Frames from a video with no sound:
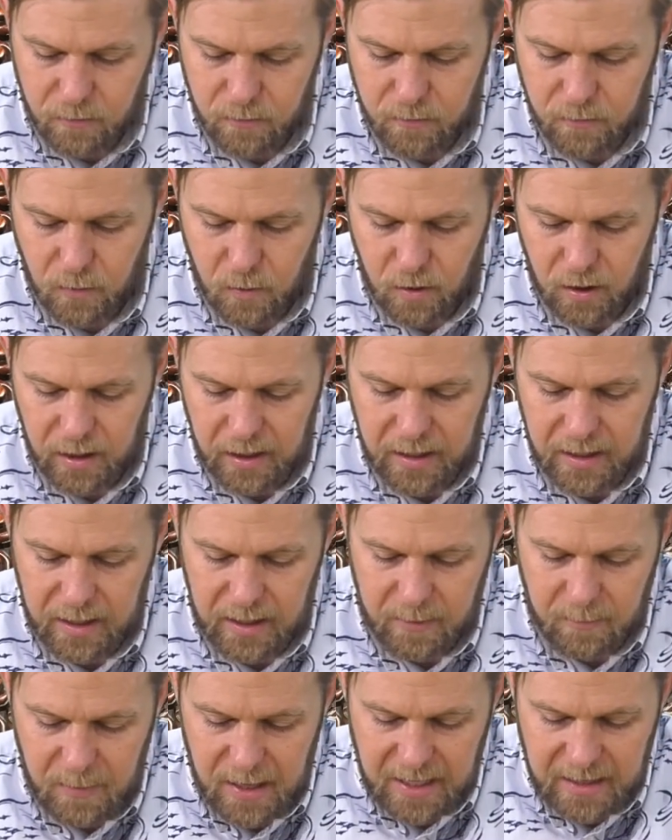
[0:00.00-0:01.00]
for it
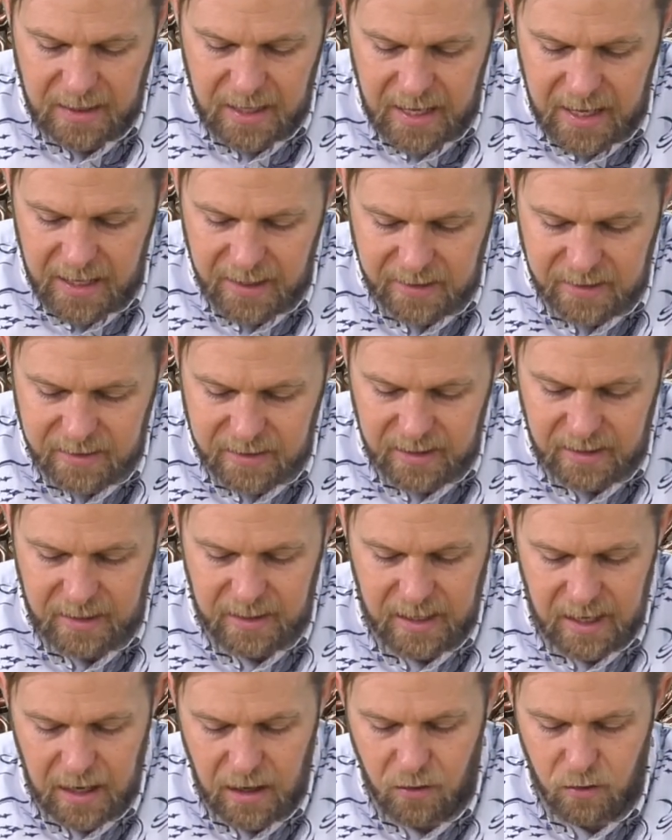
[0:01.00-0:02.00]
and make the head
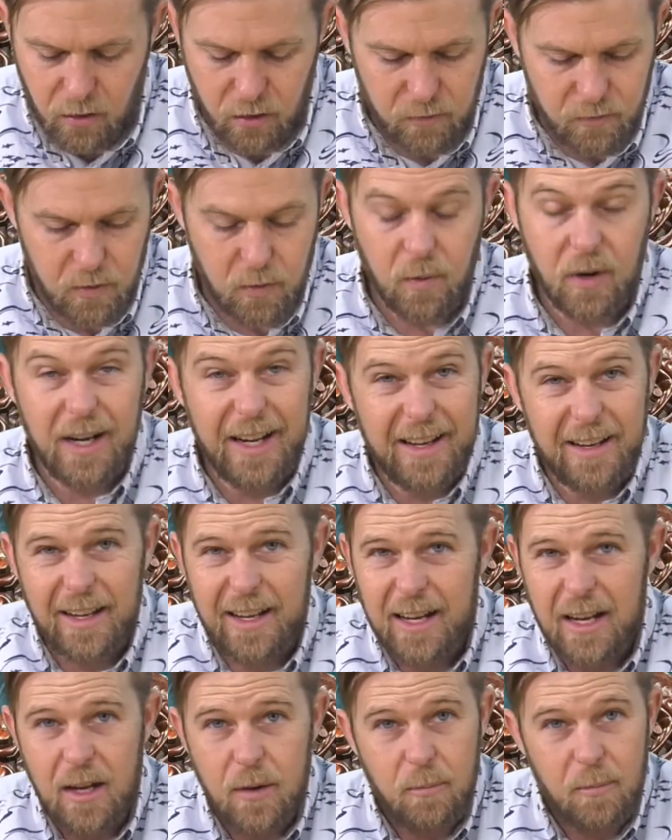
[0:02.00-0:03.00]
sticking out, or if you want to
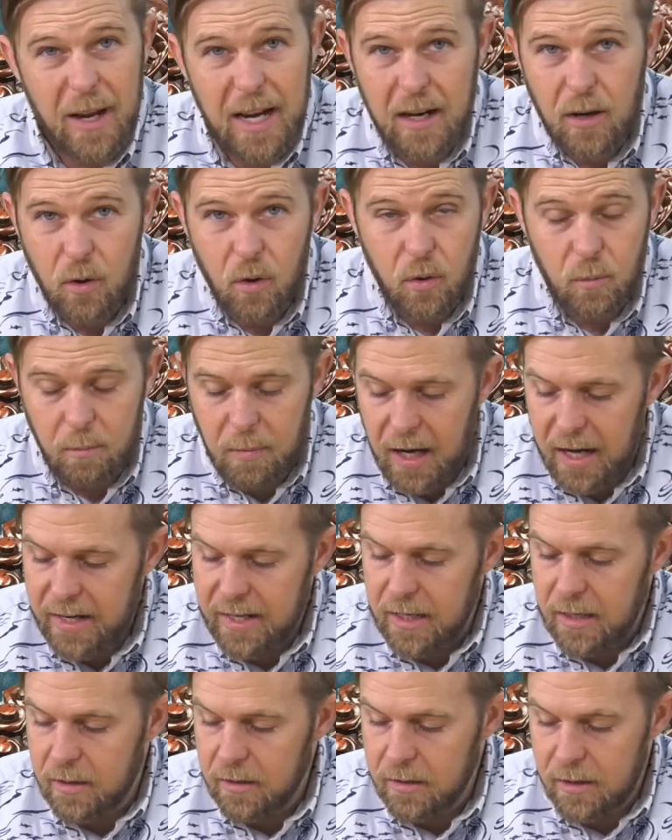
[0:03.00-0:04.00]
make a whole
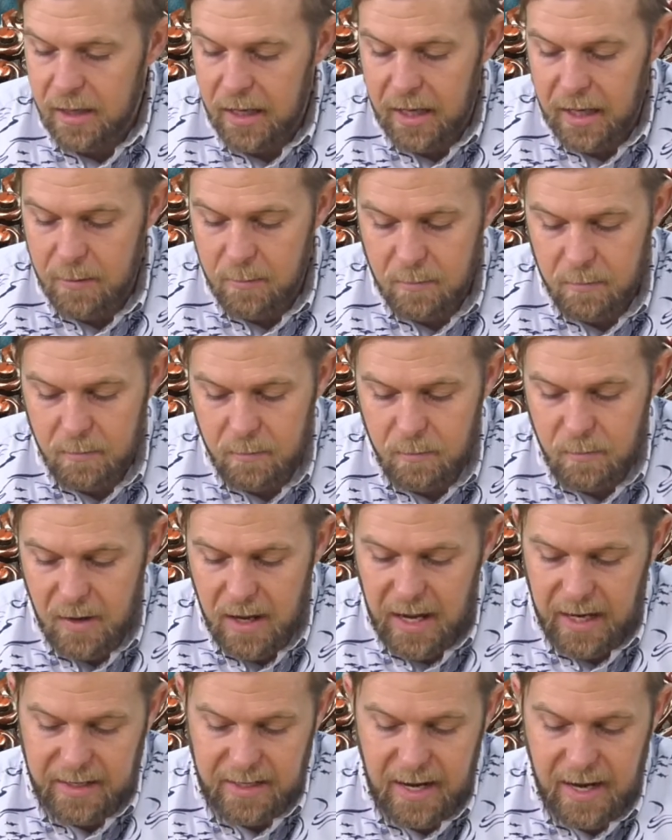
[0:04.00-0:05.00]
body and
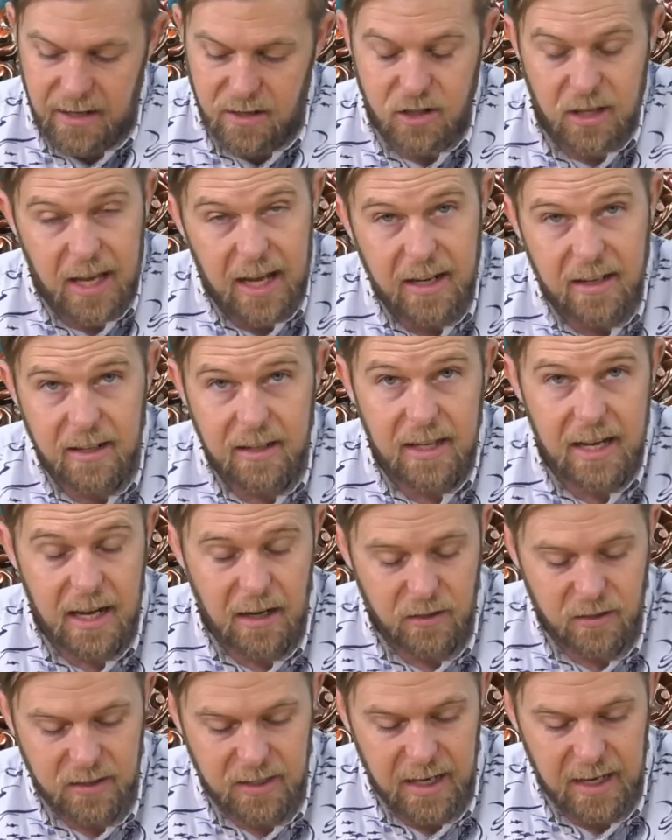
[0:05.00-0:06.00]
attach that to the
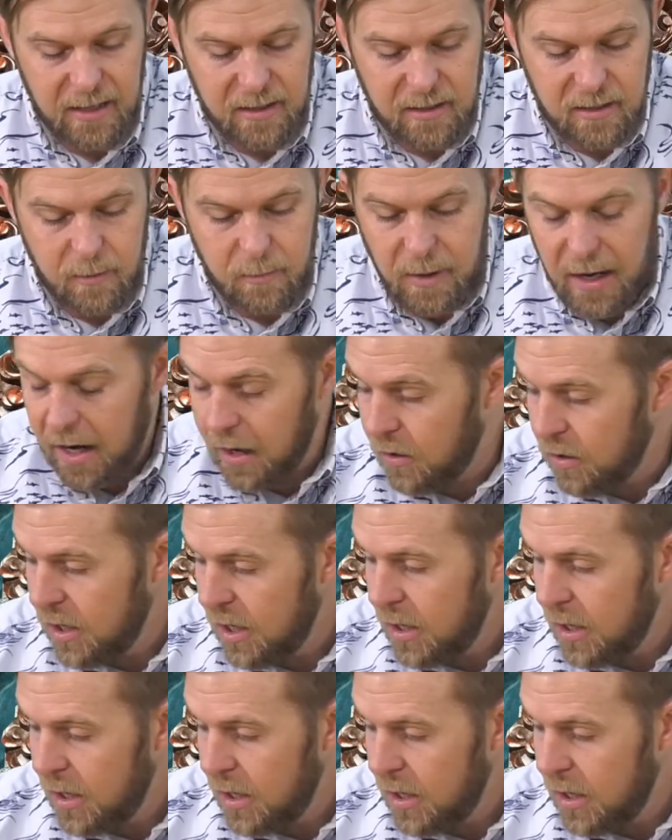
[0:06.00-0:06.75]
outside somehow.